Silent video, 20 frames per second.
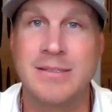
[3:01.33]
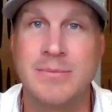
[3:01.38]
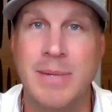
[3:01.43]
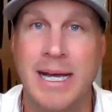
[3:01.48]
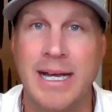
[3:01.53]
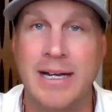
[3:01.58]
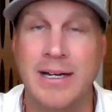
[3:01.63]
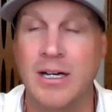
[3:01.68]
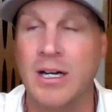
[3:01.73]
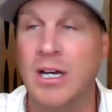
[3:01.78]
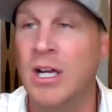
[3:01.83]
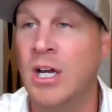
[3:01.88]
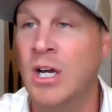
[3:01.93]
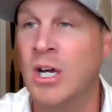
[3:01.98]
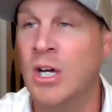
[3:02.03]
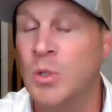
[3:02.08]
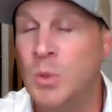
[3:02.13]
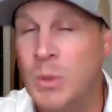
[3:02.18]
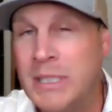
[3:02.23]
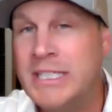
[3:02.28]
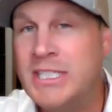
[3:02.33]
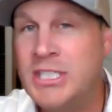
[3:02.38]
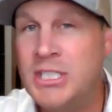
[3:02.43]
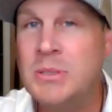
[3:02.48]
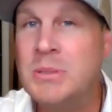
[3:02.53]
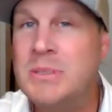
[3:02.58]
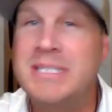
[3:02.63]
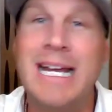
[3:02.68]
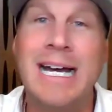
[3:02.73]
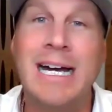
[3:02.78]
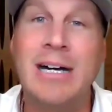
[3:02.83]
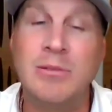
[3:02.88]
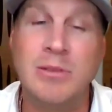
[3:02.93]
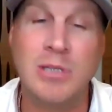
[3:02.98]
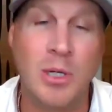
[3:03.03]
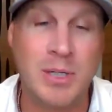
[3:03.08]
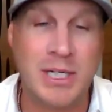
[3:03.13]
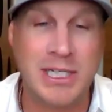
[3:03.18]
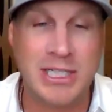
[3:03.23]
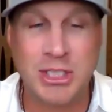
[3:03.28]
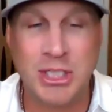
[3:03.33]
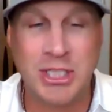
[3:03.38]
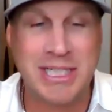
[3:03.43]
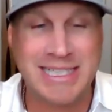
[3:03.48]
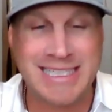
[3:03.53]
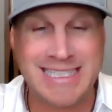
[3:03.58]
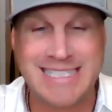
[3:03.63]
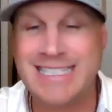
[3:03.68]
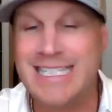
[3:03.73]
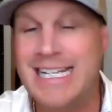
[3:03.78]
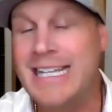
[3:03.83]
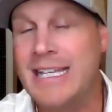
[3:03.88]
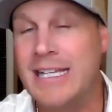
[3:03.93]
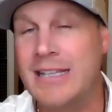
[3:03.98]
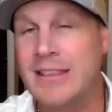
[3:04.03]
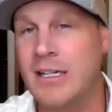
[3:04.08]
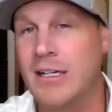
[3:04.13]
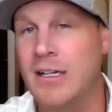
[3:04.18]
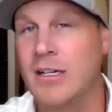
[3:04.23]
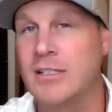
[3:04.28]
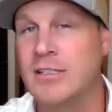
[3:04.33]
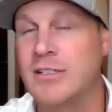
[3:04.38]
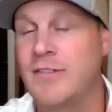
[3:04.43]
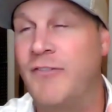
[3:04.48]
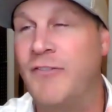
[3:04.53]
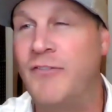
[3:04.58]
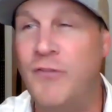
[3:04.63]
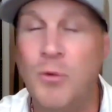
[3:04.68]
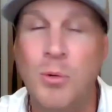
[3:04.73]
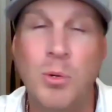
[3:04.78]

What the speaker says: doesn't matter. Once you download it, you're going to see that there's